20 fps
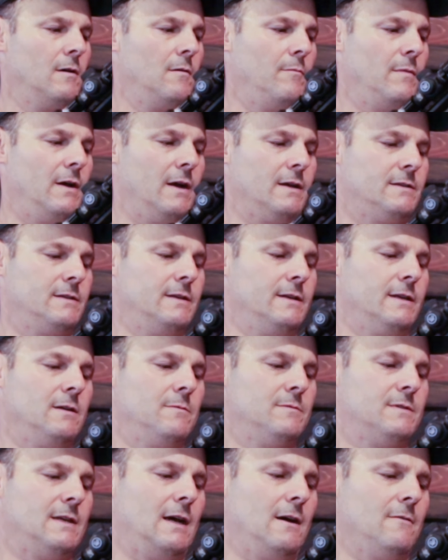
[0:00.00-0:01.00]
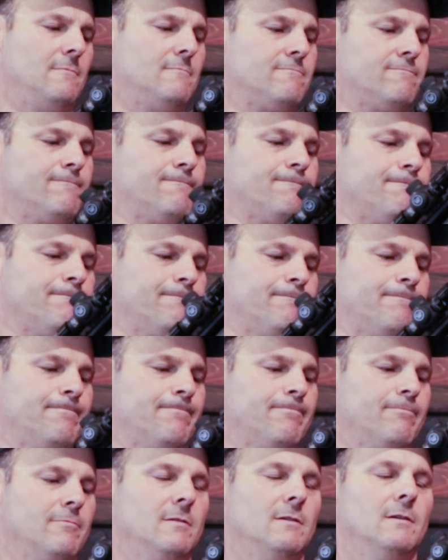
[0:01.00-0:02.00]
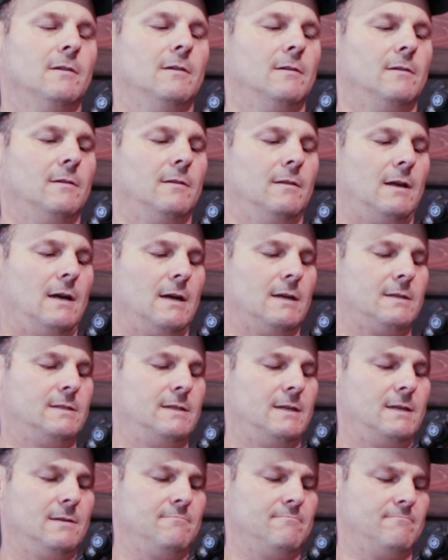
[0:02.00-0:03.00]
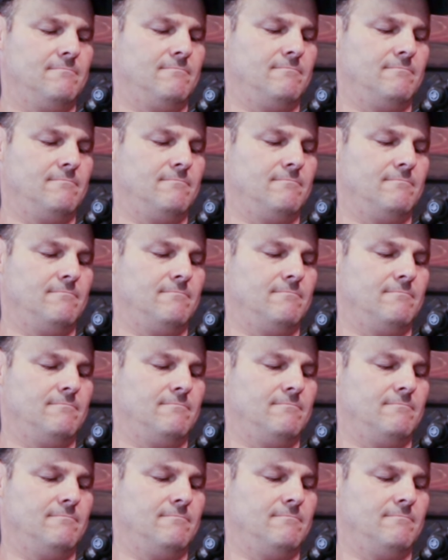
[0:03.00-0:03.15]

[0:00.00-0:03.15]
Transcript: Magazine comes out, locks in.